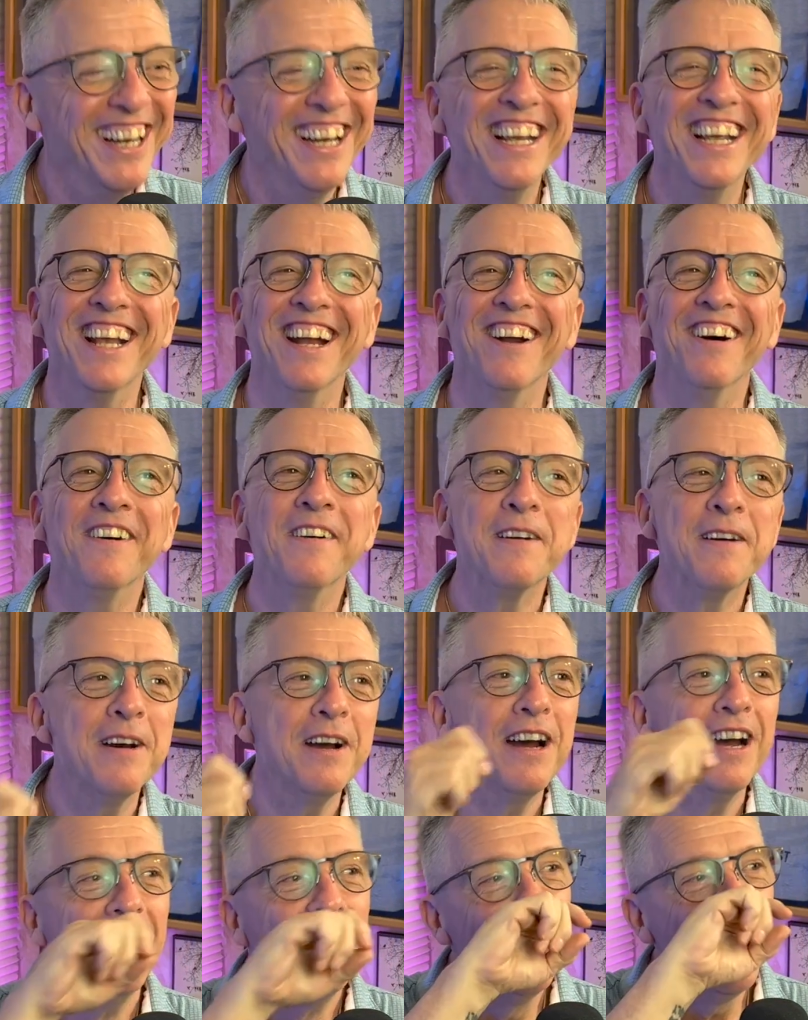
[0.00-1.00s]
you know.
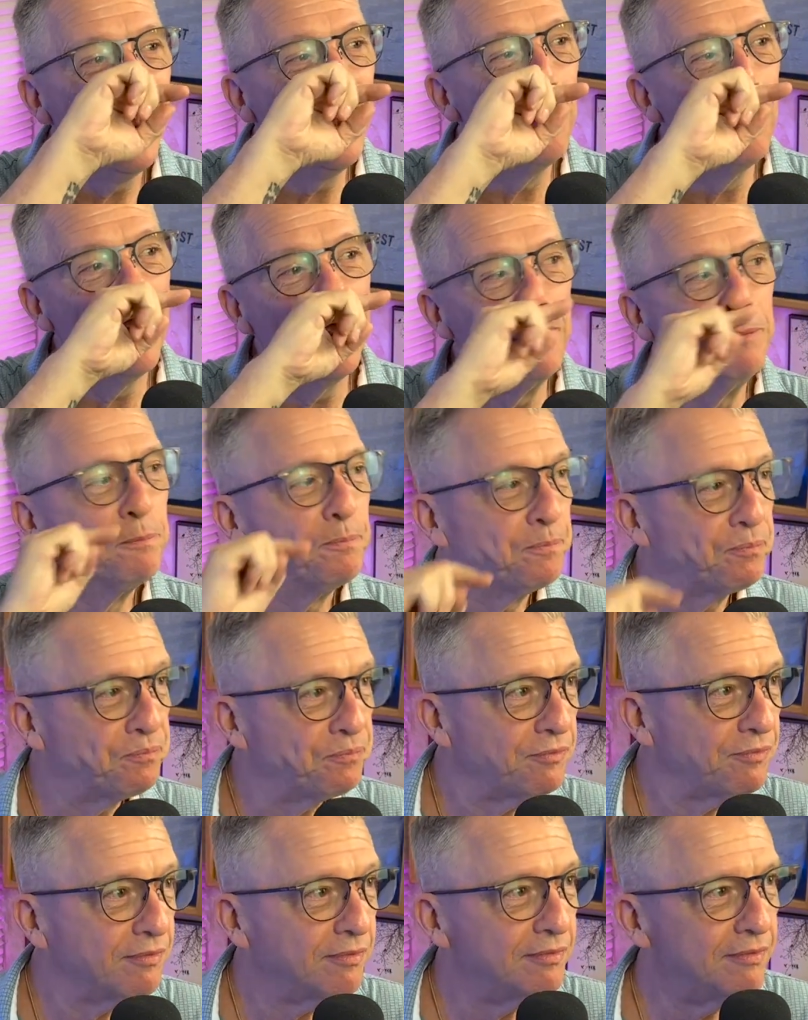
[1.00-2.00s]
Anyway,
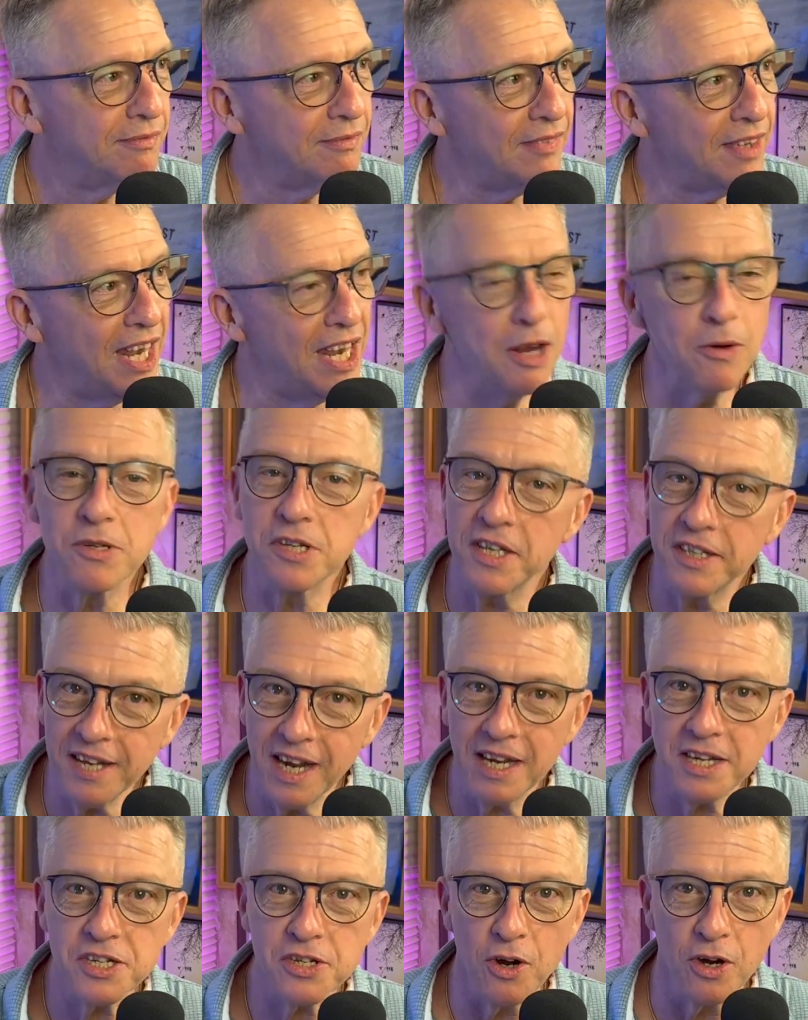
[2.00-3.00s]
there was a
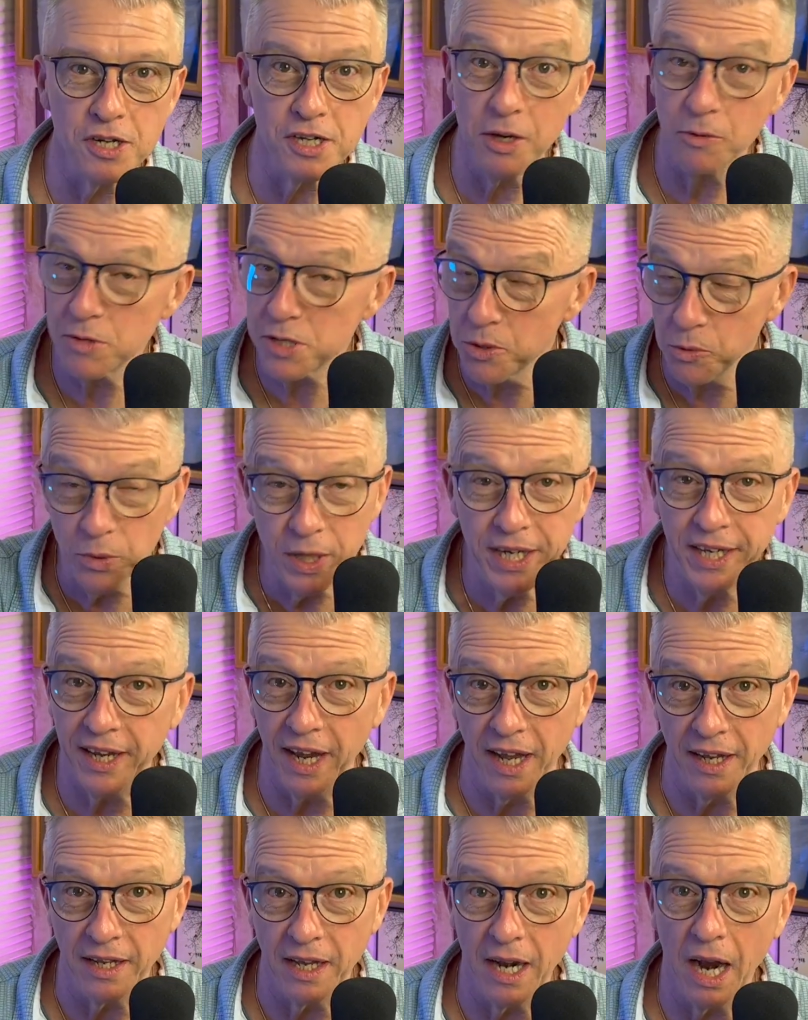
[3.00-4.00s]
tech sergeant. It was the
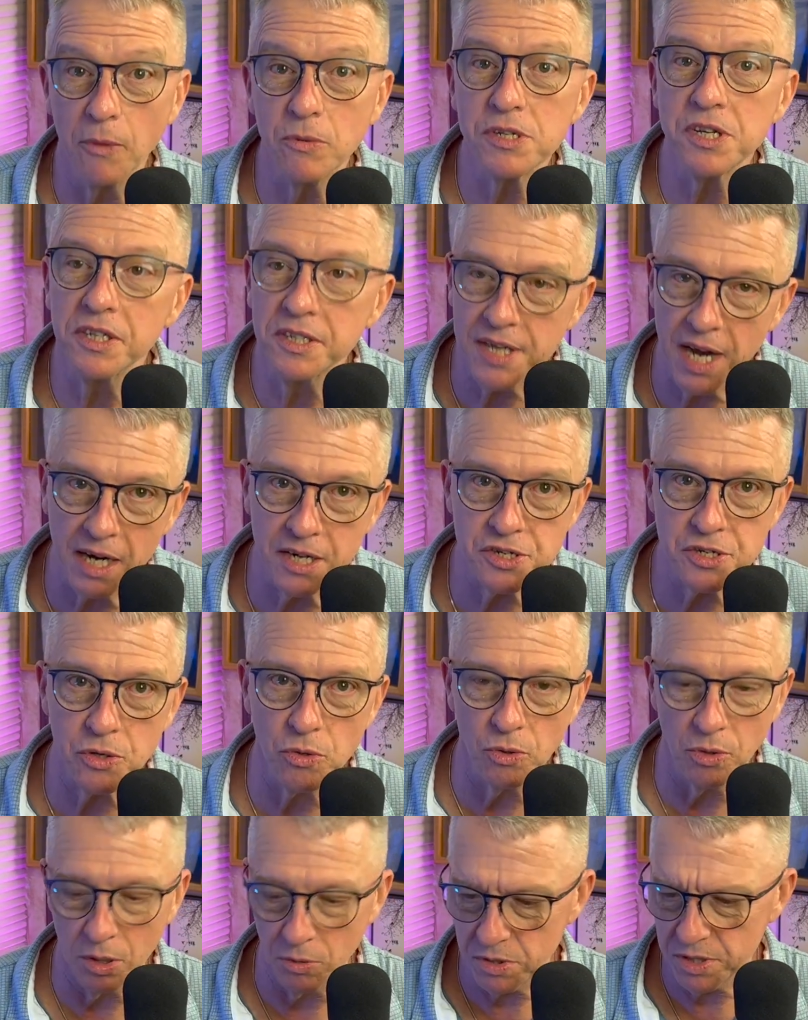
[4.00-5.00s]
weekend, and I was in tech
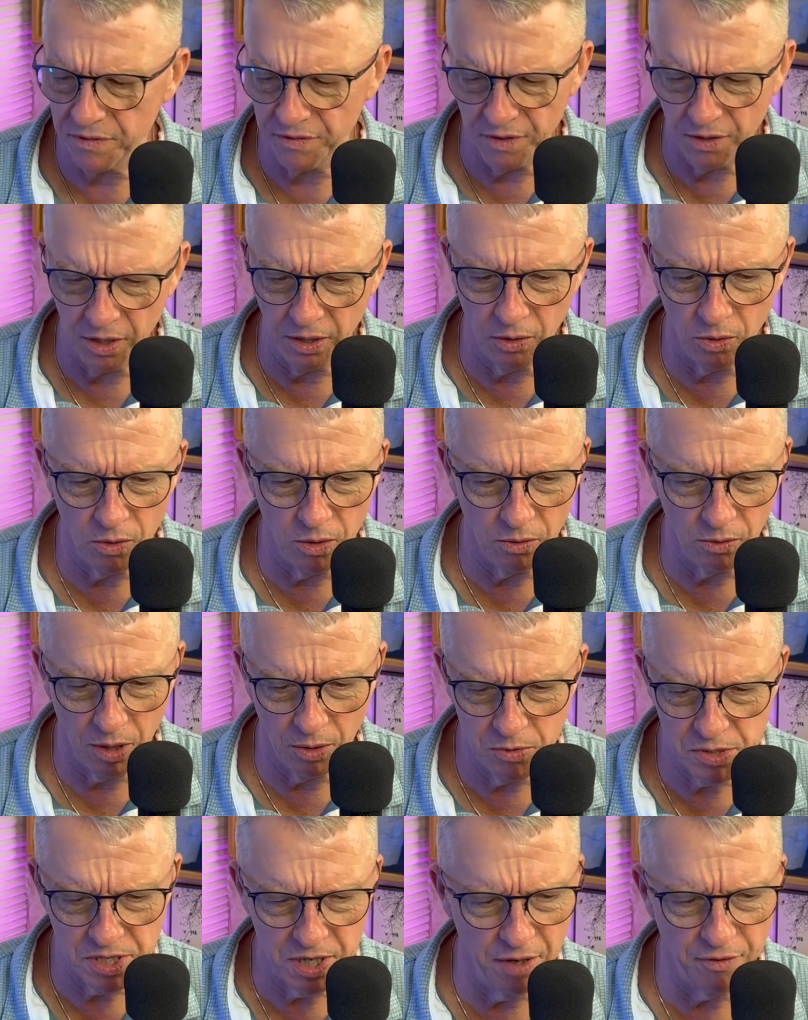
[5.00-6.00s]
school. It was a very long. I
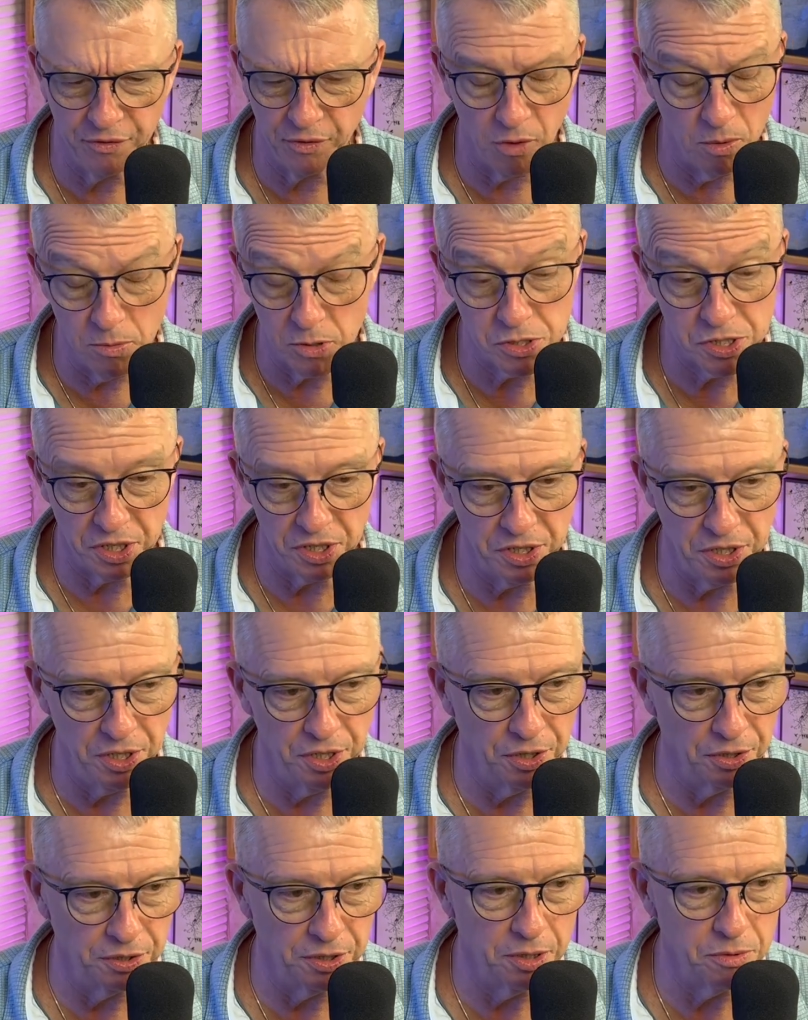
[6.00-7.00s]
was there for almost a year.